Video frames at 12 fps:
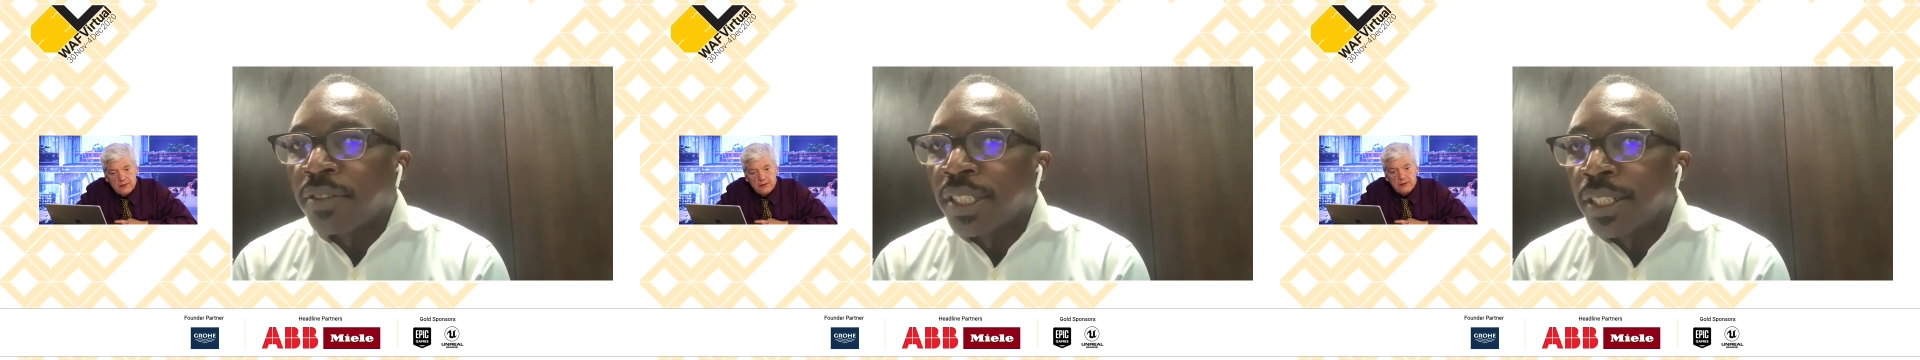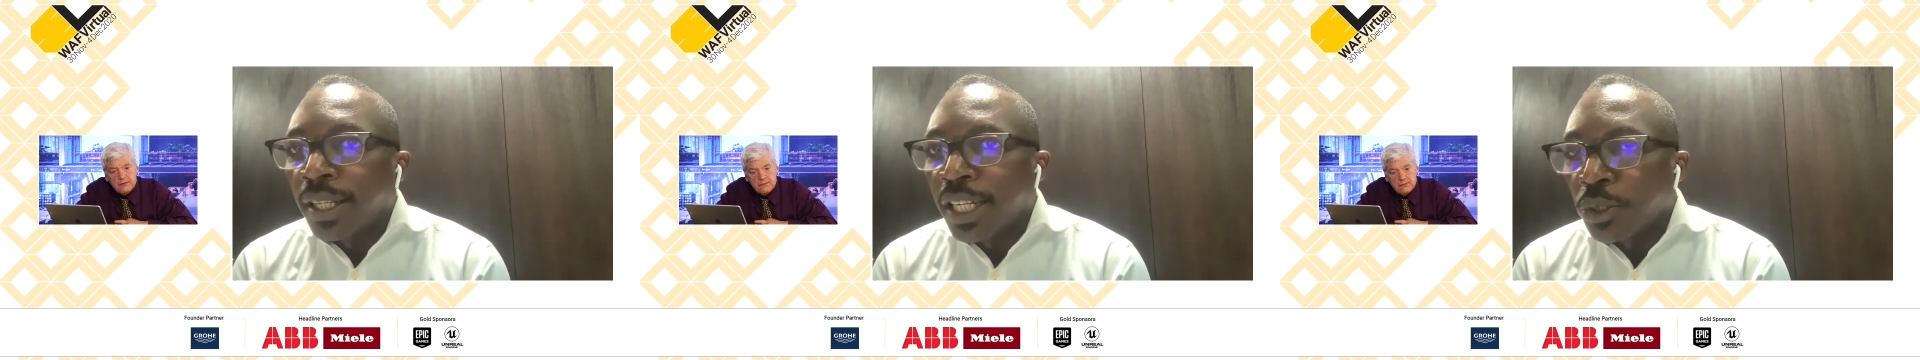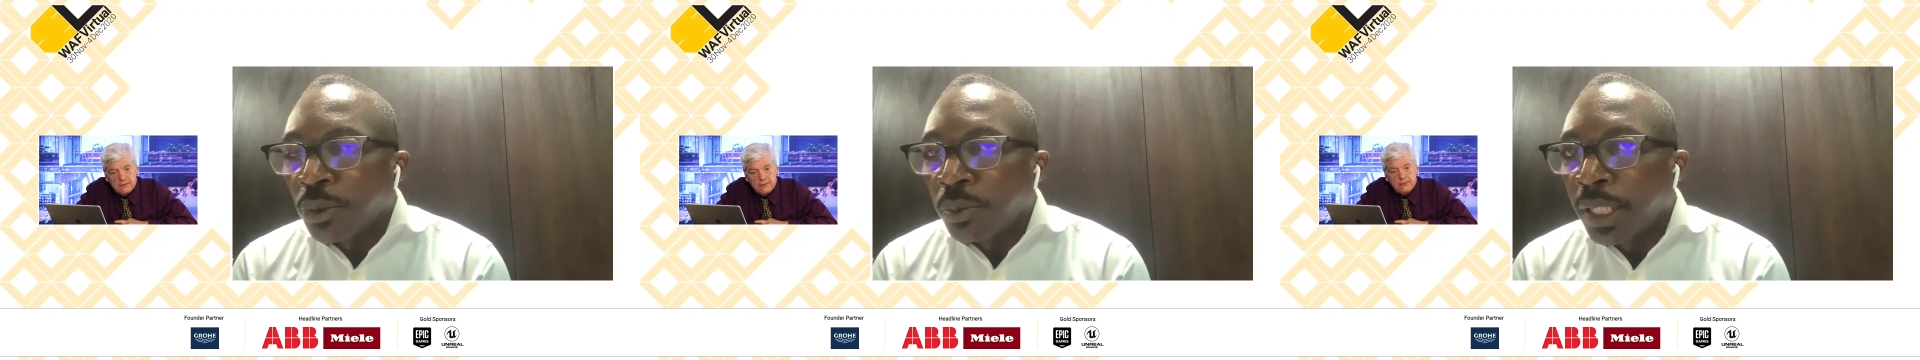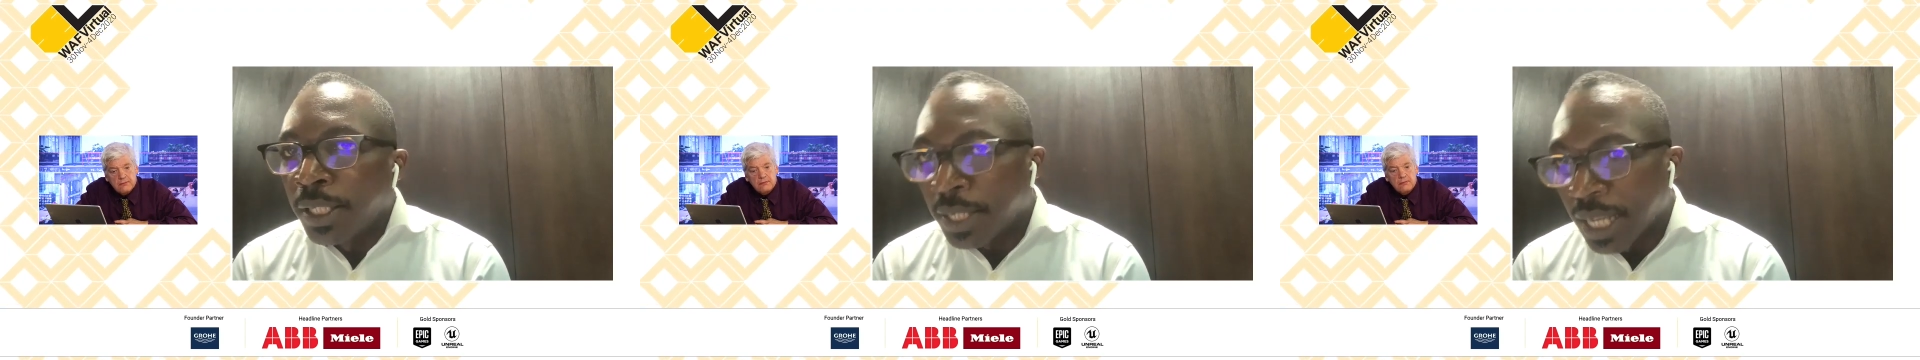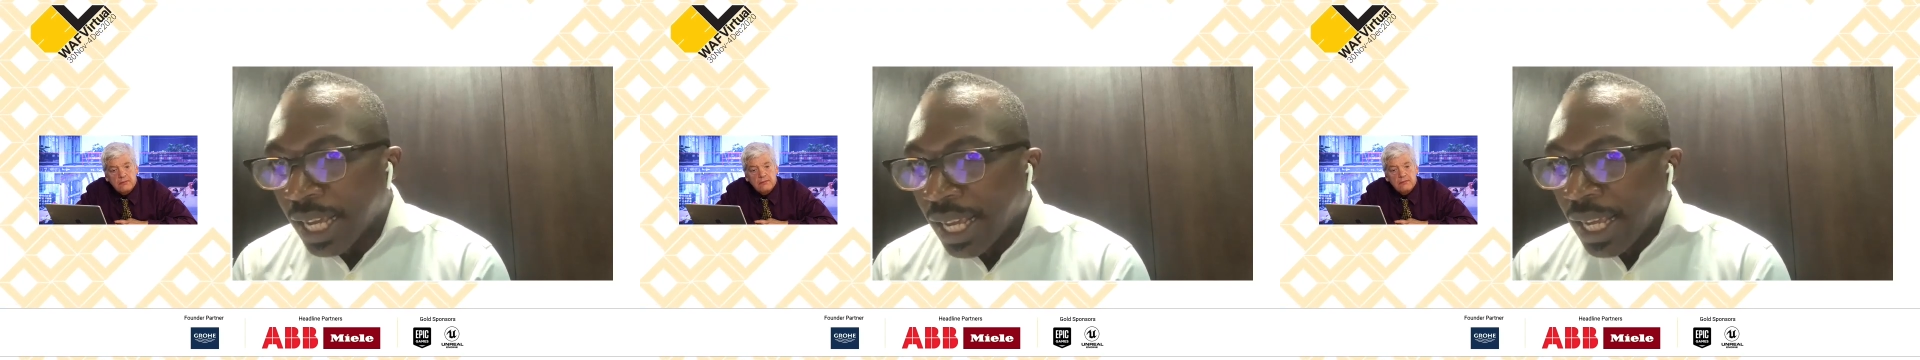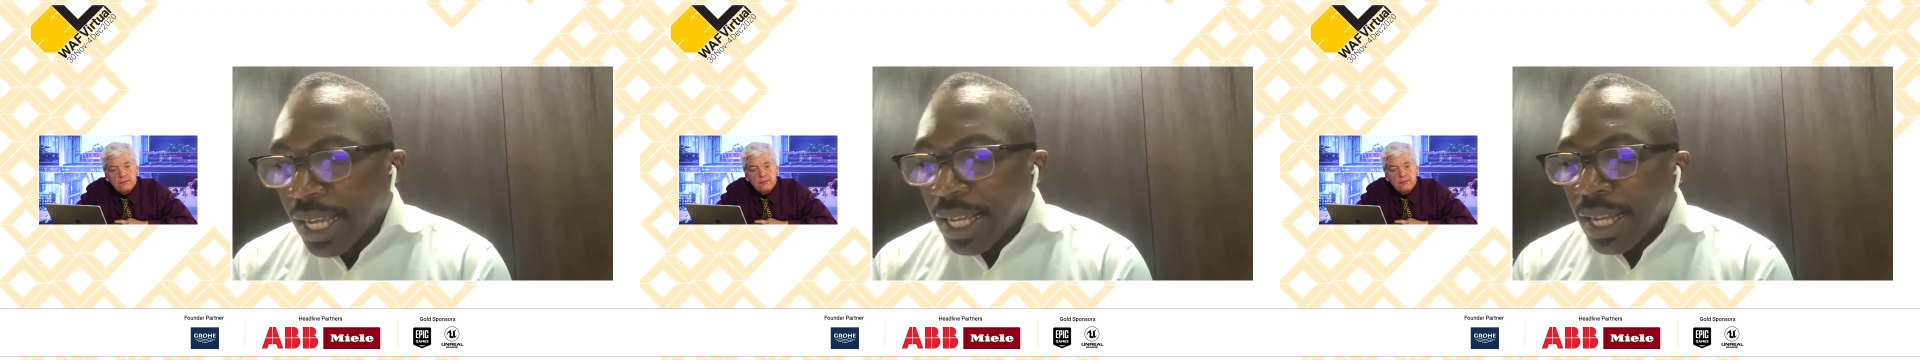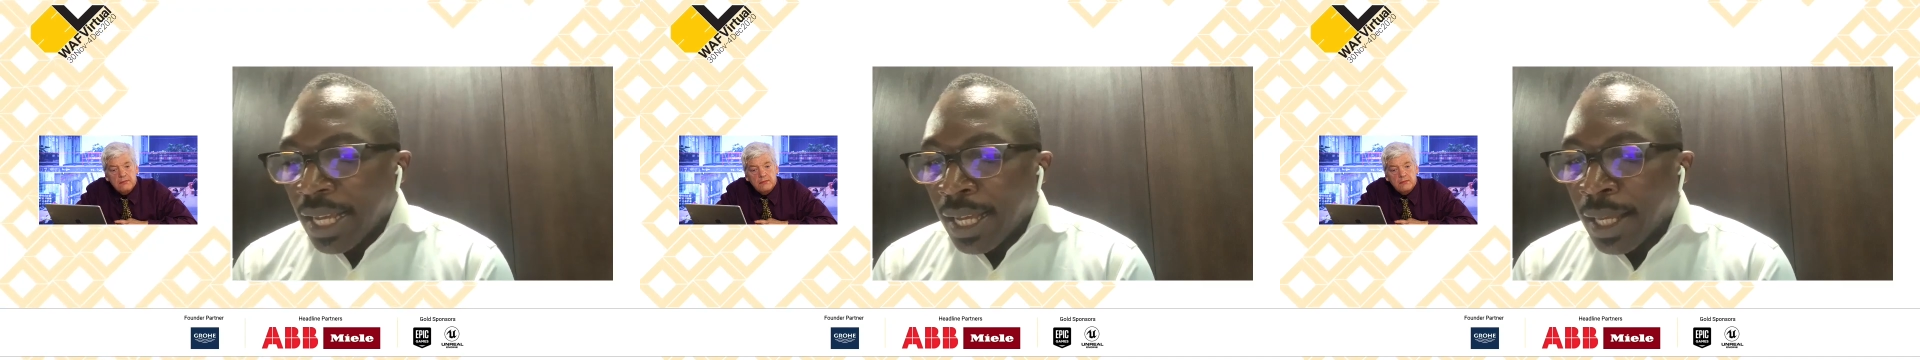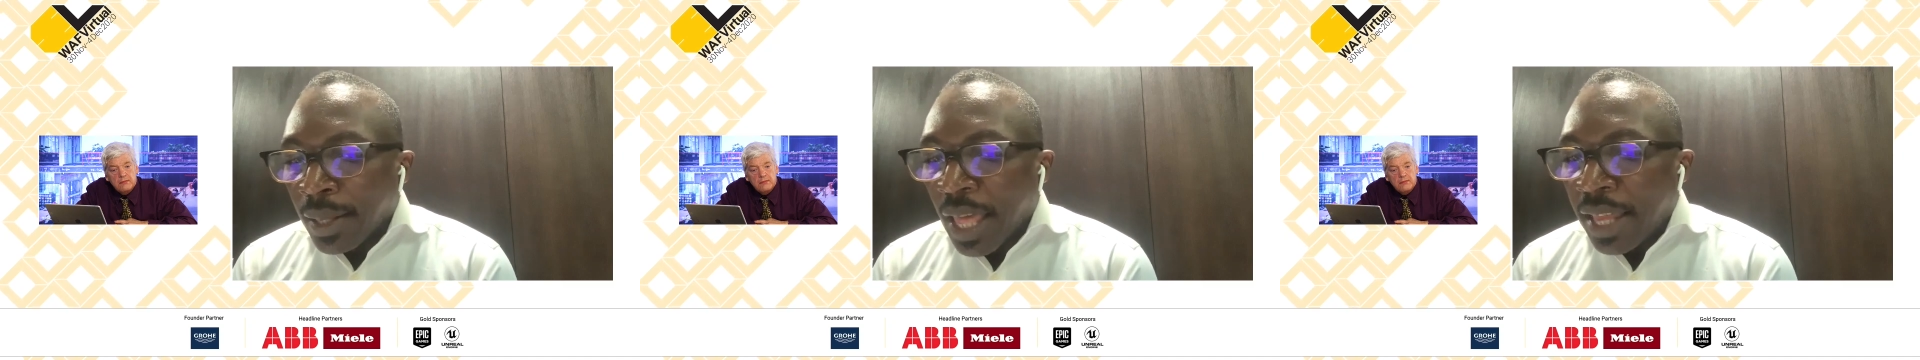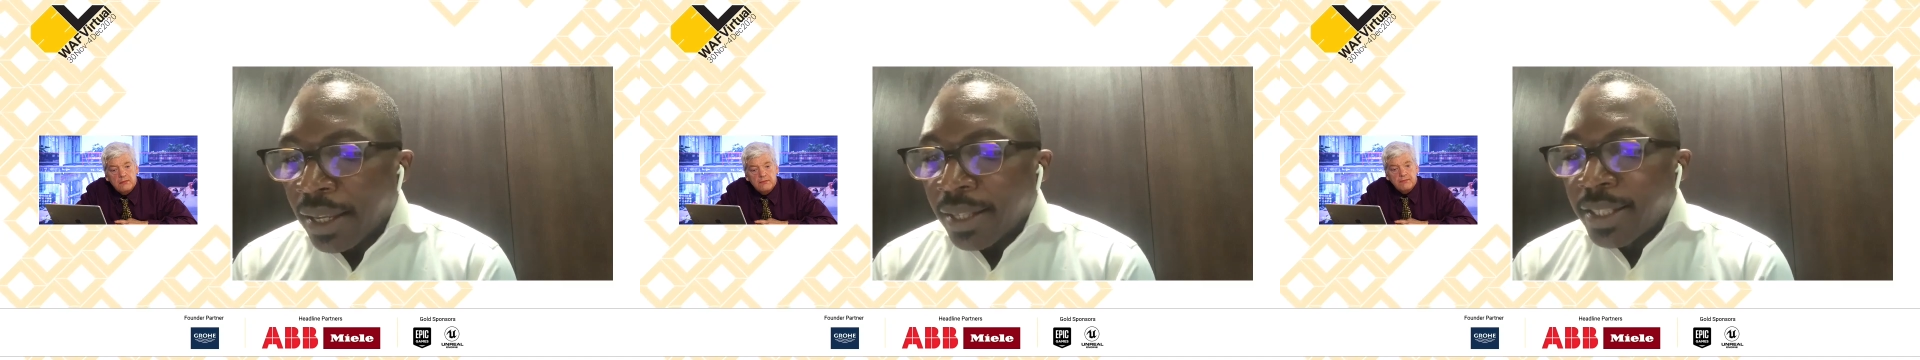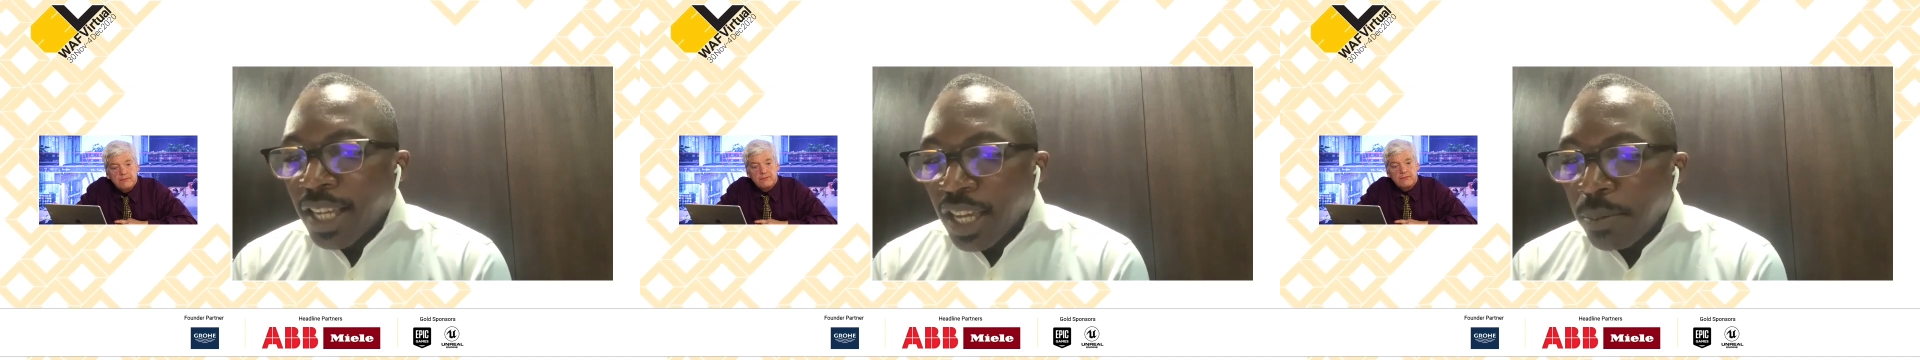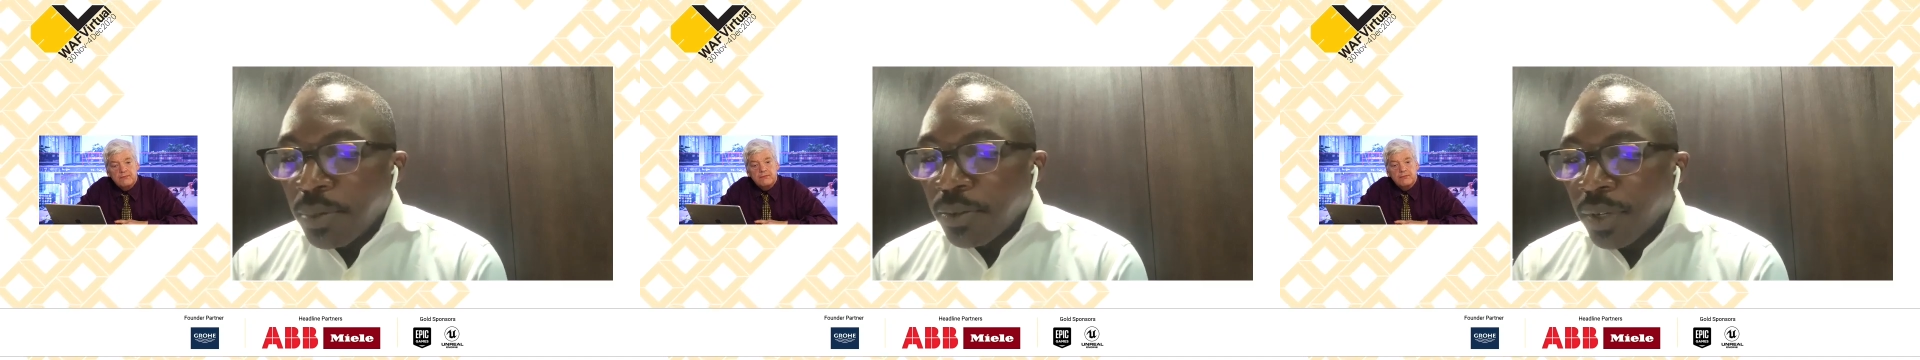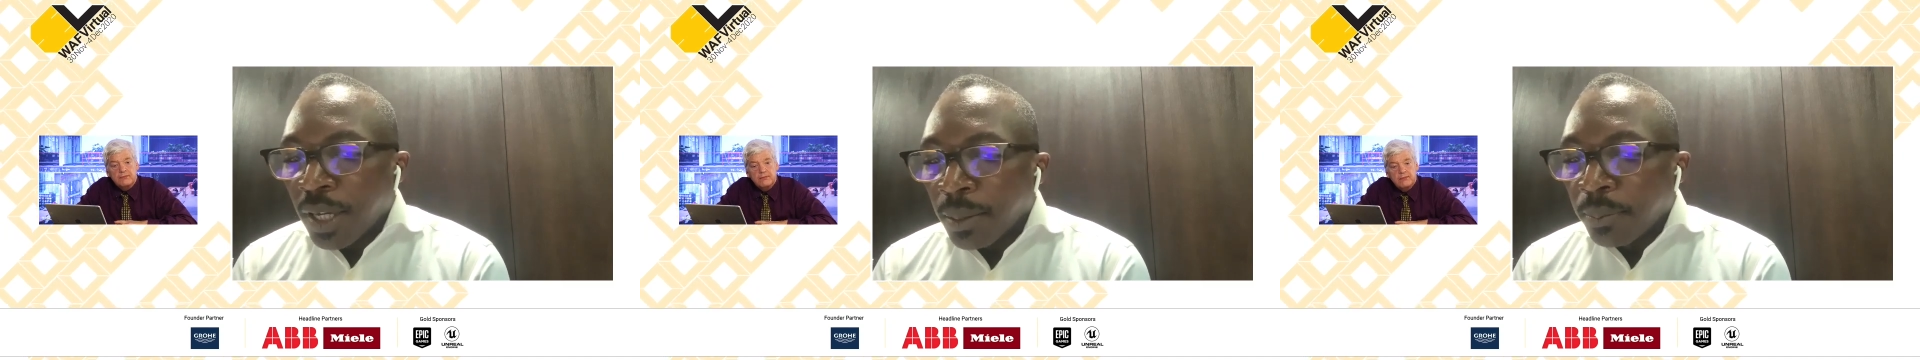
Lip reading: of intellectual means. And the type of